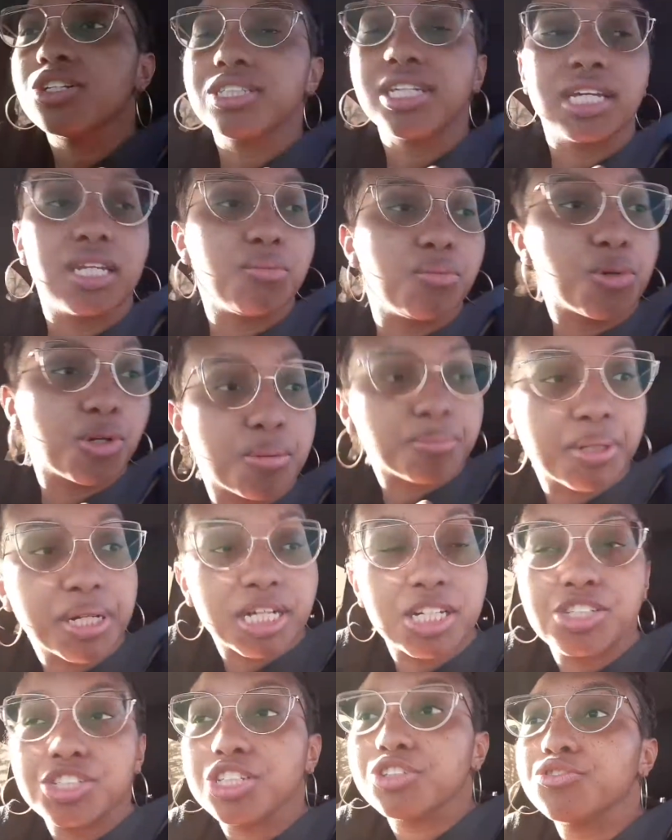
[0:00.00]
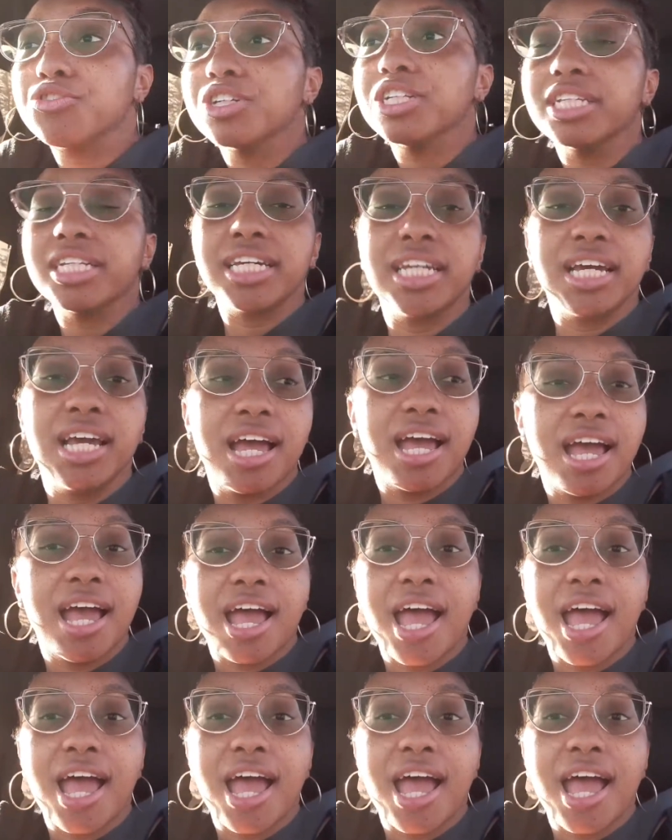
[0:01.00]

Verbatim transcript: because she really held